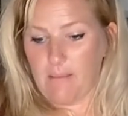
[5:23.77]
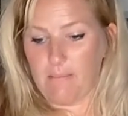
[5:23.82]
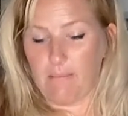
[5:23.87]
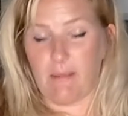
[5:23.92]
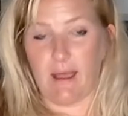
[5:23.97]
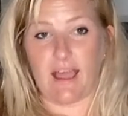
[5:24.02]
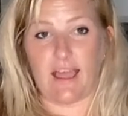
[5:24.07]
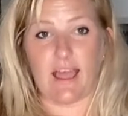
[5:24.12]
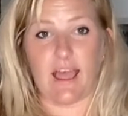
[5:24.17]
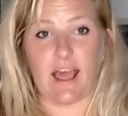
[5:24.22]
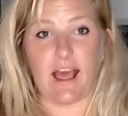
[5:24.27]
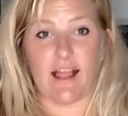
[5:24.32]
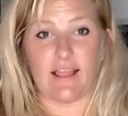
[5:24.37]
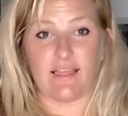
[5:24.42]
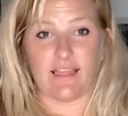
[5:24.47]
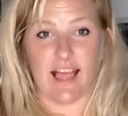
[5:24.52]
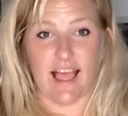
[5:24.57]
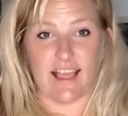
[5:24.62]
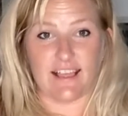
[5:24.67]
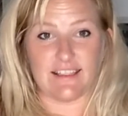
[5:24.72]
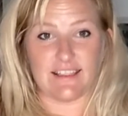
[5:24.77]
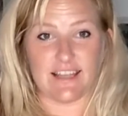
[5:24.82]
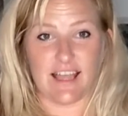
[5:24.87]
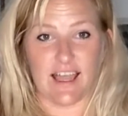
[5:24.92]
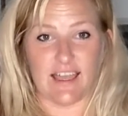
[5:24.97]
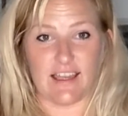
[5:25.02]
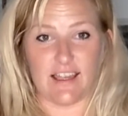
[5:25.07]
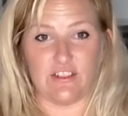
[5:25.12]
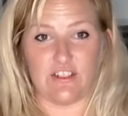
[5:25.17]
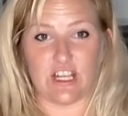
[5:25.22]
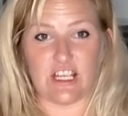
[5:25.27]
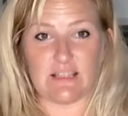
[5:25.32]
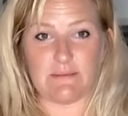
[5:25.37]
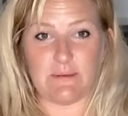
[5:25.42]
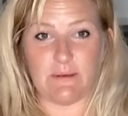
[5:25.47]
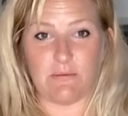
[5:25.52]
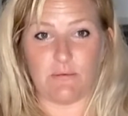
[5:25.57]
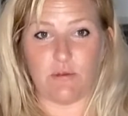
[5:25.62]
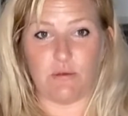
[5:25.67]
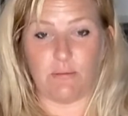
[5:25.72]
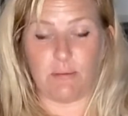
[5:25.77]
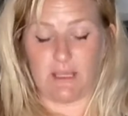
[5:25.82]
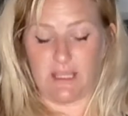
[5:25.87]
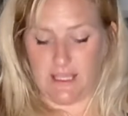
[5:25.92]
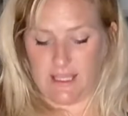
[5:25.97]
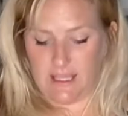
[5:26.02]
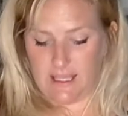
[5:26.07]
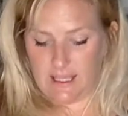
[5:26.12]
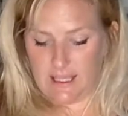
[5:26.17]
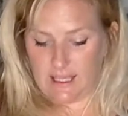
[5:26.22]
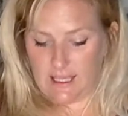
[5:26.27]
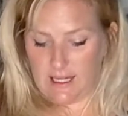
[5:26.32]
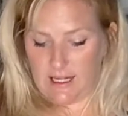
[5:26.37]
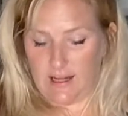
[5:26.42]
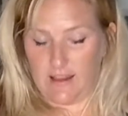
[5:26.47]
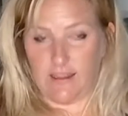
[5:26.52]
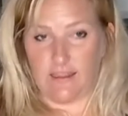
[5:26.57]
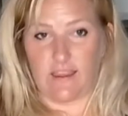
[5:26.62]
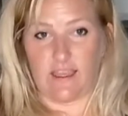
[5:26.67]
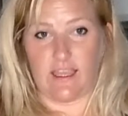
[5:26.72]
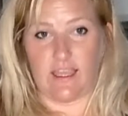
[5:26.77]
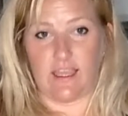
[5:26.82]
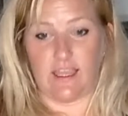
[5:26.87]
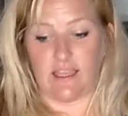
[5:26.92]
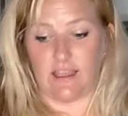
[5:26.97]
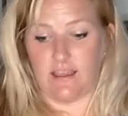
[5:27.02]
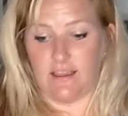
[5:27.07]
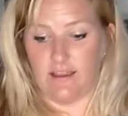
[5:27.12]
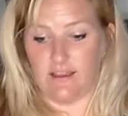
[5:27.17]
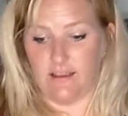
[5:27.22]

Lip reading: My last height adjustment will be in the